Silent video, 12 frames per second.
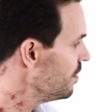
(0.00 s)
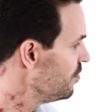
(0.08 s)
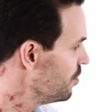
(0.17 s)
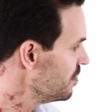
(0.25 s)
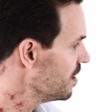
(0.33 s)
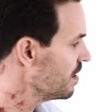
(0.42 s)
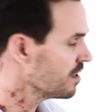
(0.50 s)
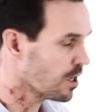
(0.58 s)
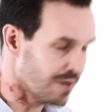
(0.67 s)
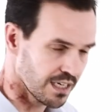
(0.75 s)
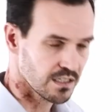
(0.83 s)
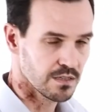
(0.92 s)
Union
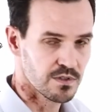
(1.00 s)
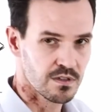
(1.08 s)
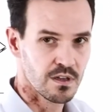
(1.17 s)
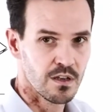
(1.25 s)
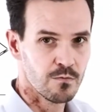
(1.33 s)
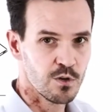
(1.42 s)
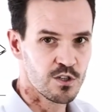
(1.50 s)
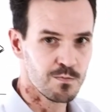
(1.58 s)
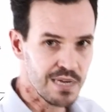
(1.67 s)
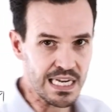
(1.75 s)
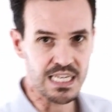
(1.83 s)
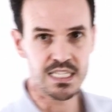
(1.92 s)
directives, which
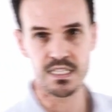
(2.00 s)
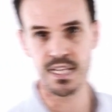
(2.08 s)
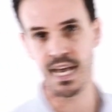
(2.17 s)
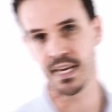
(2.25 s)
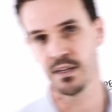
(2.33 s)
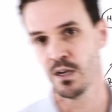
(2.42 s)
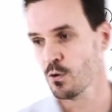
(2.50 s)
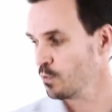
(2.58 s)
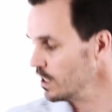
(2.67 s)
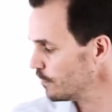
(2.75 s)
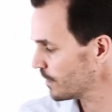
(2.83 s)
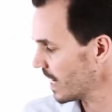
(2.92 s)
means that
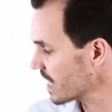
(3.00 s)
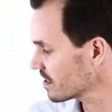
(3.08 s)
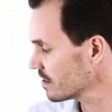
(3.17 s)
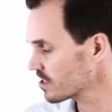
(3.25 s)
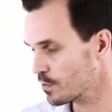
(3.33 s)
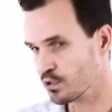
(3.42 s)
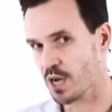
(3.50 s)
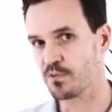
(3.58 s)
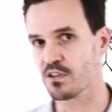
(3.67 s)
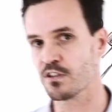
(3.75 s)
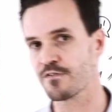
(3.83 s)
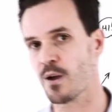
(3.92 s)
we've canceled
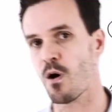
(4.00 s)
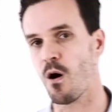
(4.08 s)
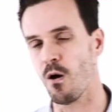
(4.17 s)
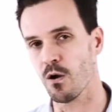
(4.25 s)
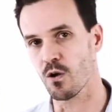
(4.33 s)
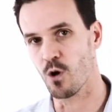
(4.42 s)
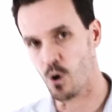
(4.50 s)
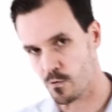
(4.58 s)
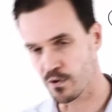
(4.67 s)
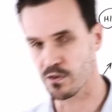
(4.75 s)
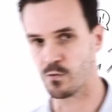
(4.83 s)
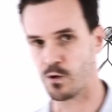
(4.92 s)
subscriptions from all
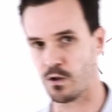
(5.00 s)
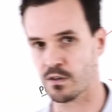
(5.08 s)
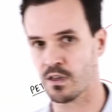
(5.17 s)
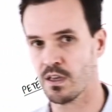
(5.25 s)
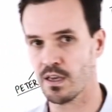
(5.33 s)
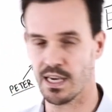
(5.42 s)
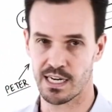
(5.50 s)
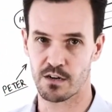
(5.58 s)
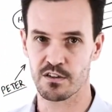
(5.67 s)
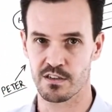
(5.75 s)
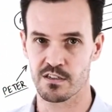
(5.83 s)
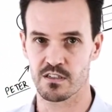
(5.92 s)
over the world in our
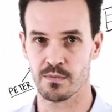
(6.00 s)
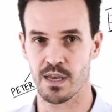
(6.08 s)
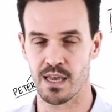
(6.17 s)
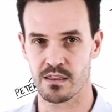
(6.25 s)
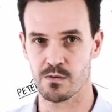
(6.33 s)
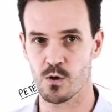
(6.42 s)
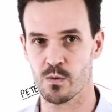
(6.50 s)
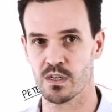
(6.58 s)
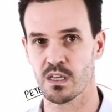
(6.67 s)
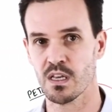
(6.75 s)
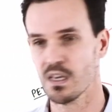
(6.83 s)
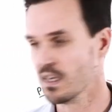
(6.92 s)
system at the
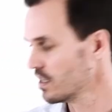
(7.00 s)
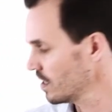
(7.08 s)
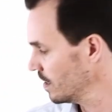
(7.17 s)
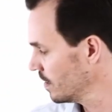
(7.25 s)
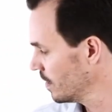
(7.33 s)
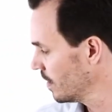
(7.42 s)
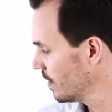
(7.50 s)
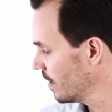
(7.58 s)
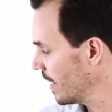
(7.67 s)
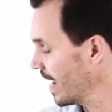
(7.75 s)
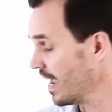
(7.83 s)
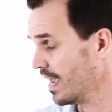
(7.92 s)
moment.
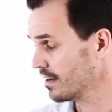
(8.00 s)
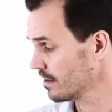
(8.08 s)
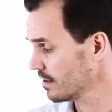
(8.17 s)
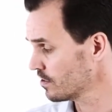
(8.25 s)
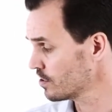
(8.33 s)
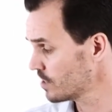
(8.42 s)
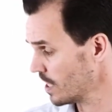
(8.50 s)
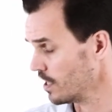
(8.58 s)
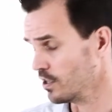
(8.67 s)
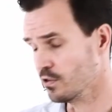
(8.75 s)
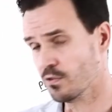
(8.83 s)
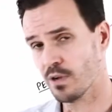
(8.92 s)
And to tell
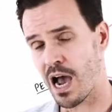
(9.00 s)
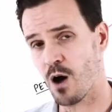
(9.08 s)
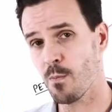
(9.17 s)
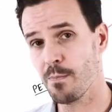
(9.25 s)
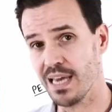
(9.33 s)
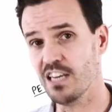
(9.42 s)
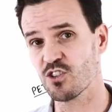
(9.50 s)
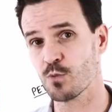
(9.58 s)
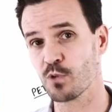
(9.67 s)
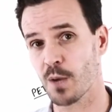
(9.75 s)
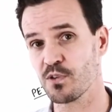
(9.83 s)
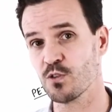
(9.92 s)
you how many
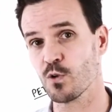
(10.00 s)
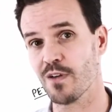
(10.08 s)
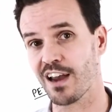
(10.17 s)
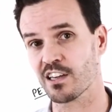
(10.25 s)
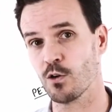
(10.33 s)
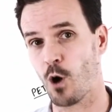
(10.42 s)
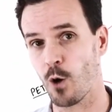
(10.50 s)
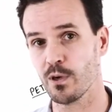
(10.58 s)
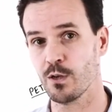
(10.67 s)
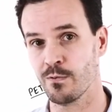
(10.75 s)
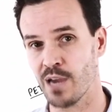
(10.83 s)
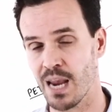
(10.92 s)
subscriptions we've actually
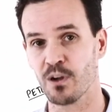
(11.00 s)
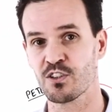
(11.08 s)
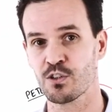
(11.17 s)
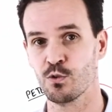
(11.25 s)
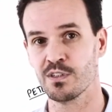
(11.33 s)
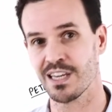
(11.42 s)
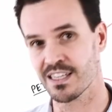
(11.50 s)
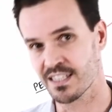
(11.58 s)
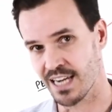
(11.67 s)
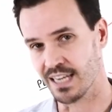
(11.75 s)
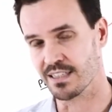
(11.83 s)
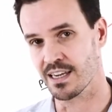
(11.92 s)
already able to
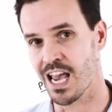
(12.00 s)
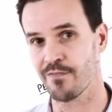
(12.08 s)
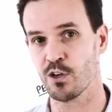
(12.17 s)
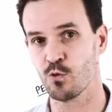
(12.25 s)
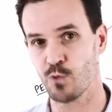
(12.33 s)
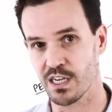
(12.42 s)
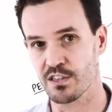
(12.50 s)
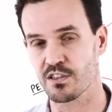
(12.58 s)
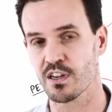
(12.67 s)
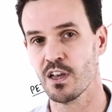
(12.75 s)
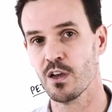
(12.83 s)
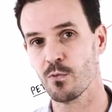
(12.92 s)
detect and have
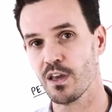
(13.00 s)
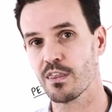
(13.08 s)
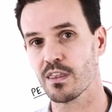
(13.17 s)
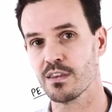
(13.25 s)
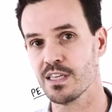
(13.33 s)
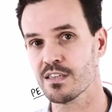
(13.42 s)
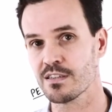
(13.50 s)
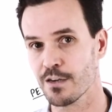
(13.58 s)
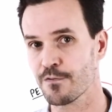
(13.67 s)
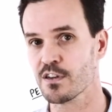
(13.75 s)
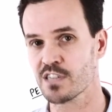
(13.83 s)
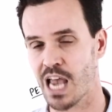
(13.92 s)
enriched with these
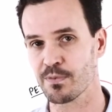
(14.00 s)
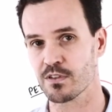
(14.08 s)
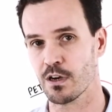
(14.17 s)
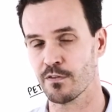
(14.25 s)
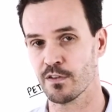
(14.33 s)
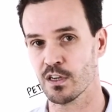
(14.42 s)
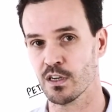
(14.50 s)
different types of